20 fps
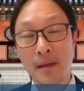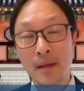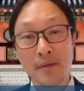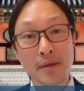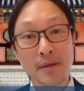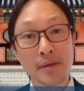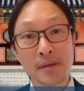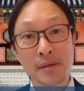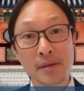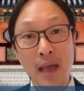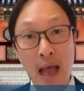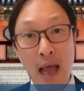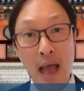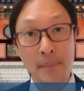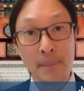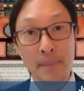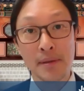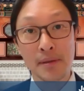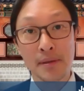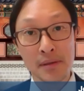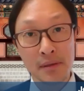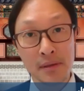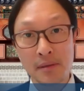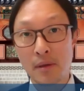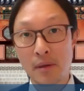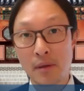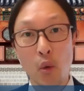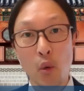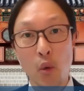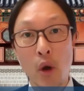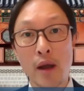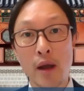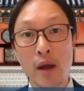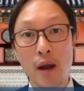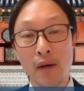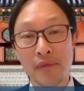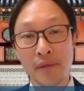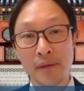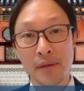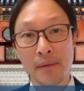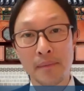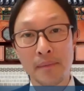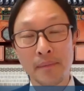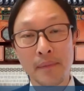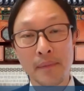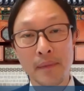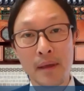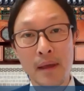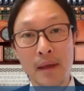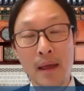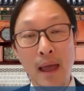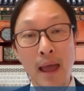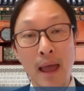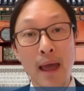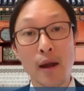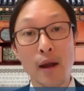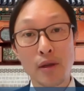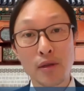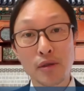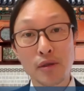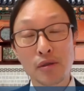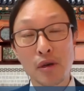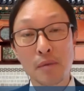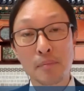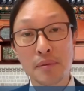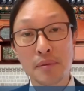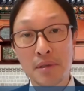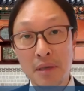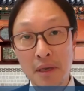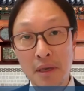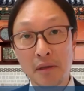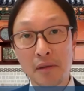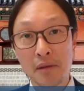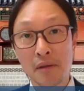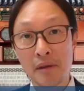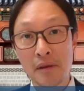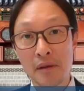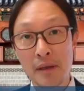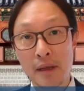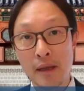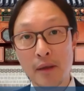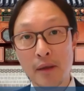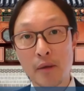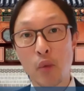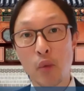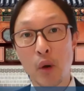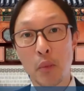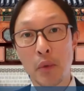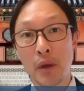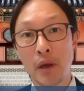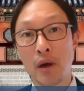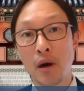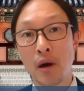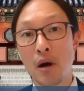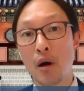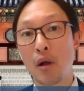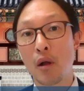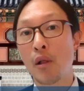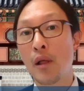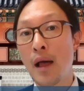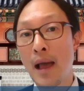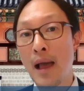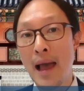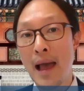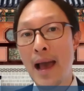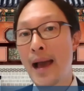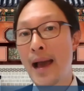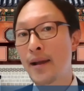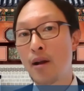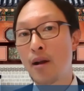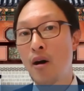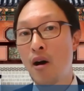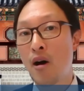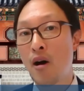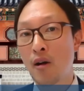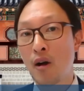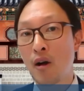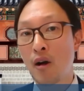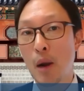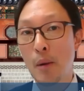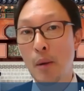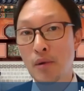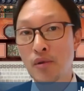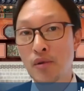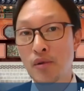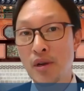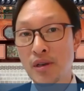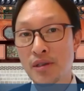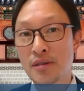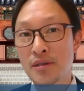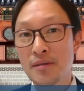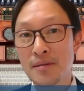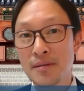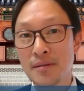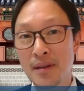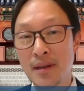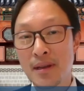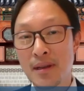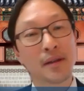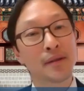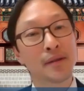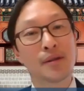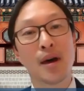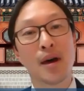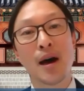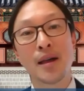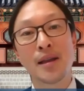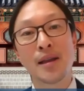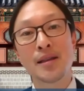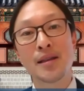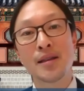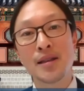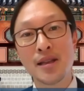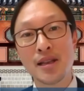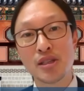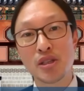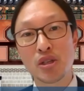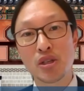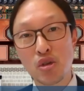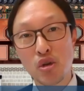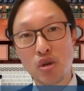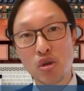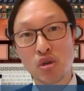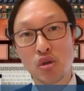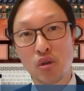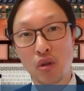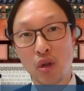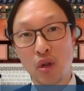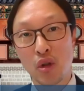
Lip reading: This happens quite often, and also particularly in what we call ad hoc arbitration, not institutional